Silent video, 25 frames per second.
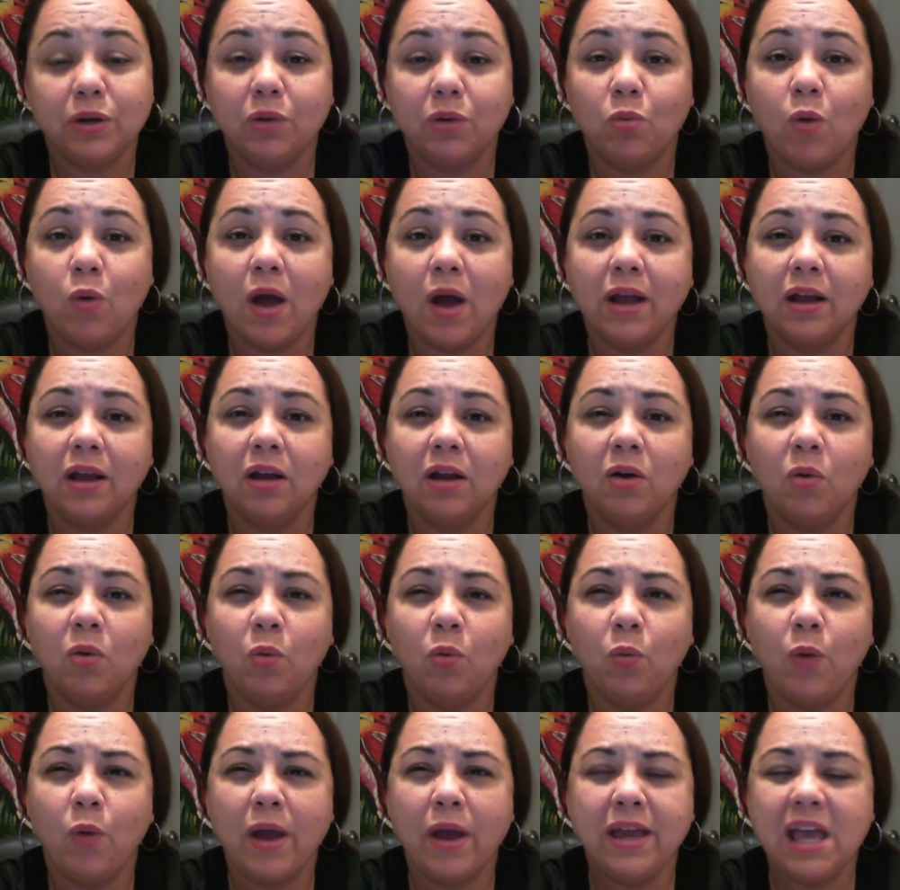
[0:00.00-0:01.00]

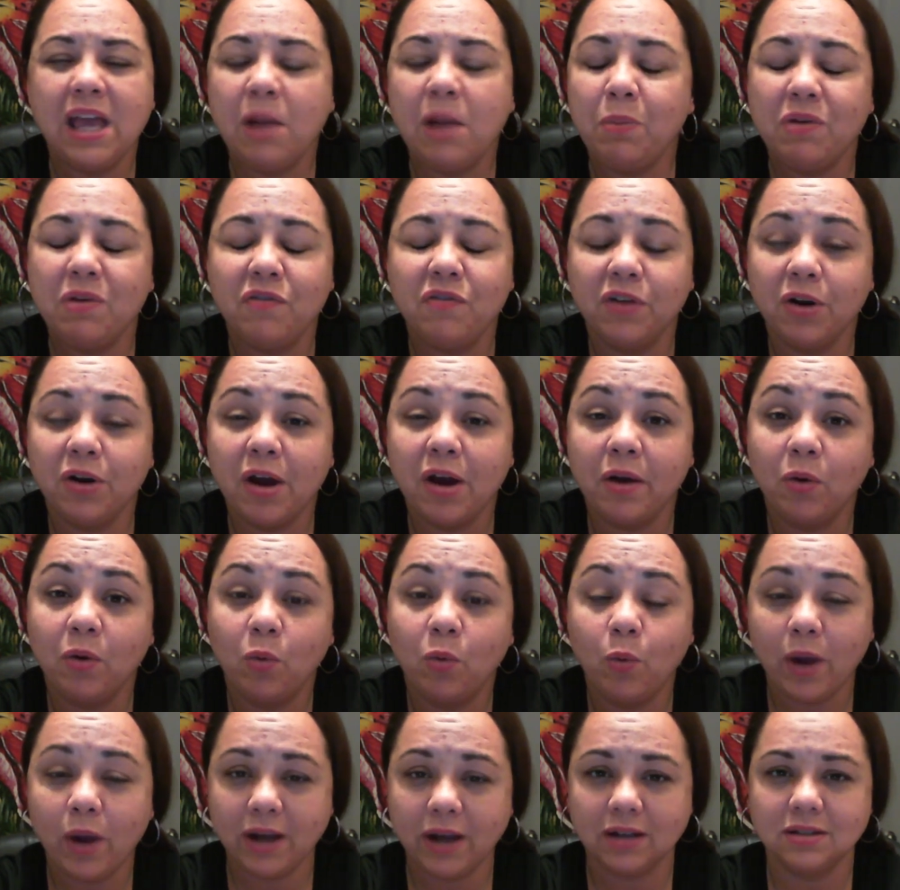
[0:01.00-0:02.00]
why can't we figure out a
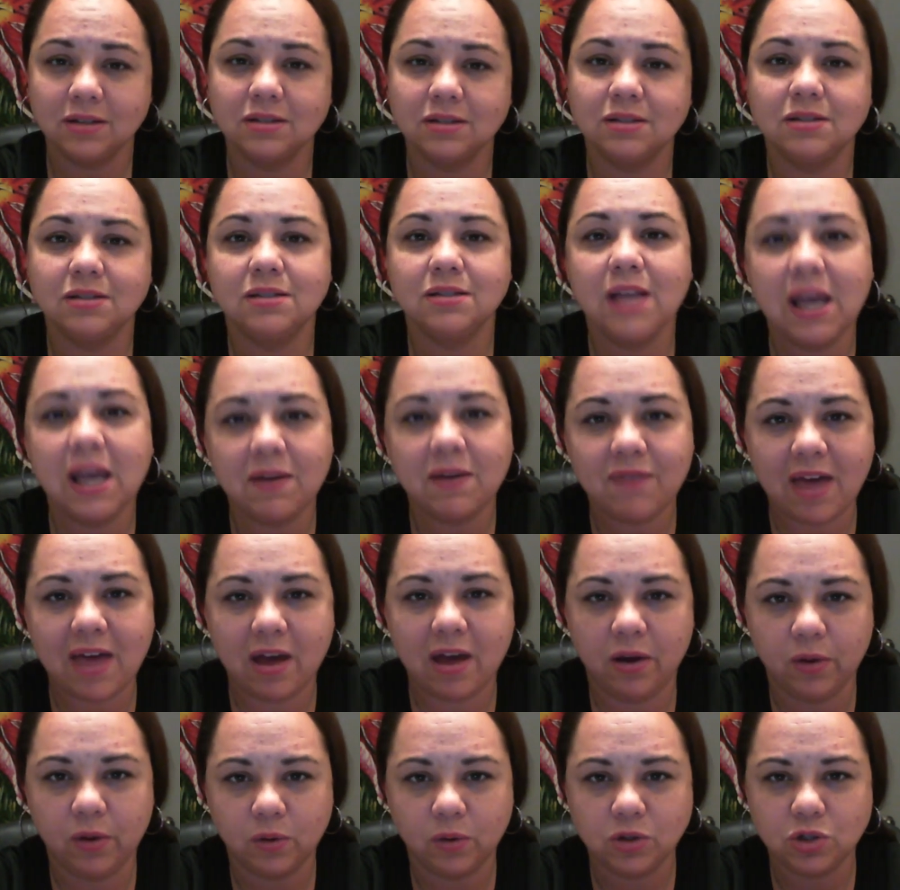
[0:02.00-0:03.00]
way to save that
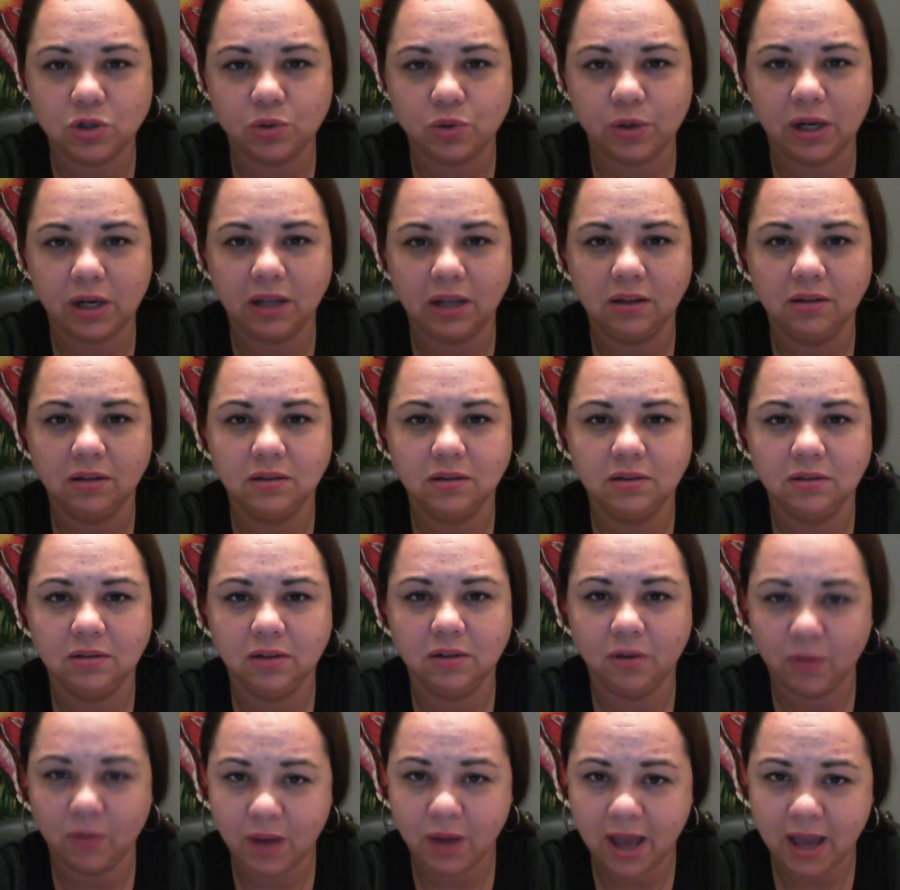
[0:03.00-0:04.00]
oak tree?
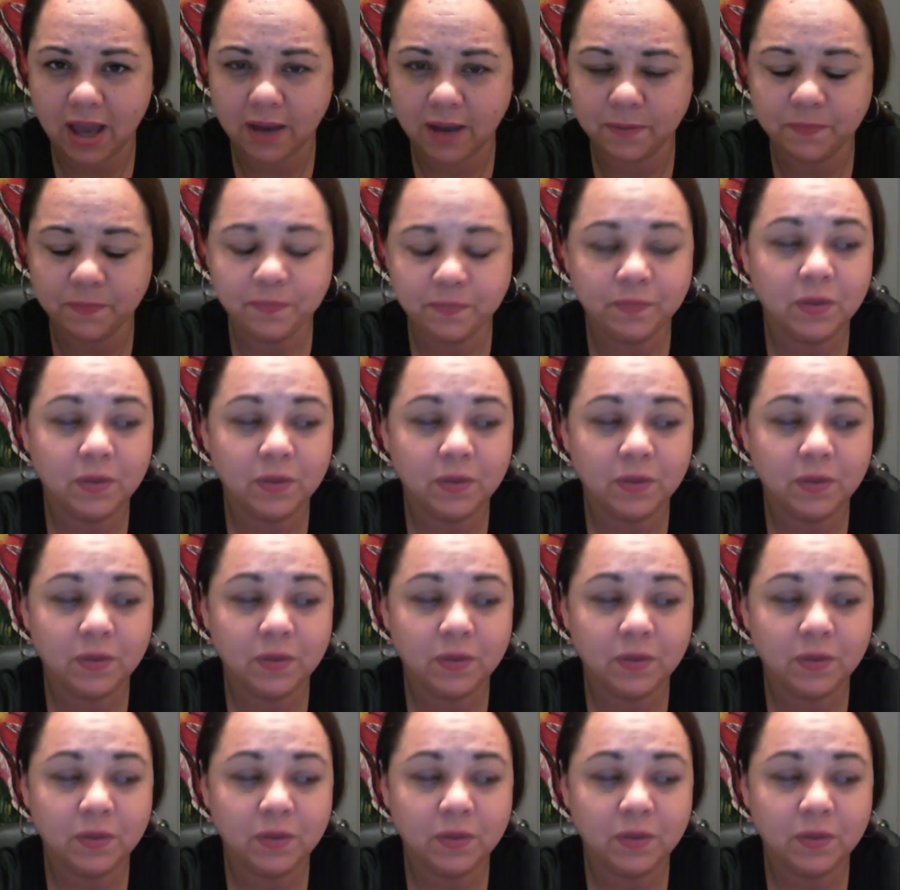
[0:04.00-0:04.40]
Okay?